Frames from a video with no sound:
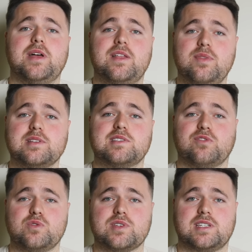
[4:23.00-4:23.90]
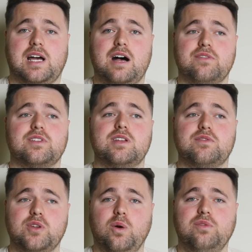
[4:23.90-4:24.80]
in this first half, and
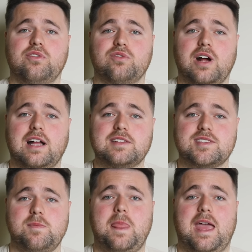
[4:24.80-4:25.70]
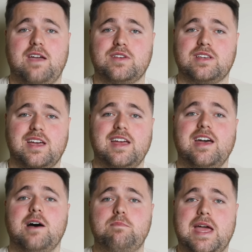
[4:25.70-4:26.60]
if not for France having
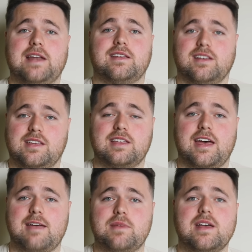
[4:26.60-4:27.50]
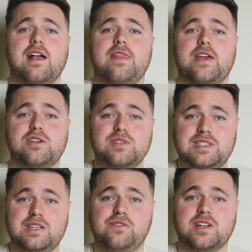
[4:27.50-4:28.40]
a bad kicking game, they
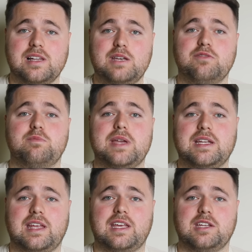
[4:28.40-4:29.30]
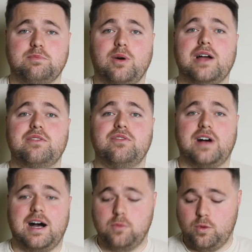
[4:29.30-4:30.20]
could definitely have been ahead by
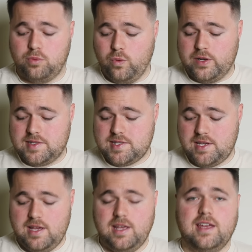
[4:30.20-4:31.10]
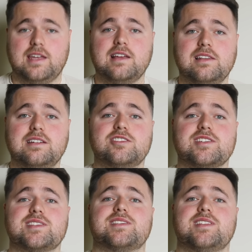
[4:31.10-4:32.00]
far more points. England at
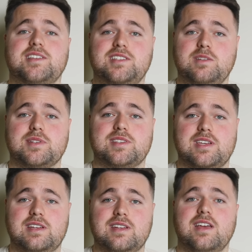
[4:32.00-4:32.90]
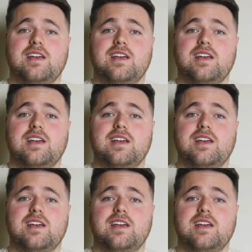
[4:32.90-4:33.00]
just 60%,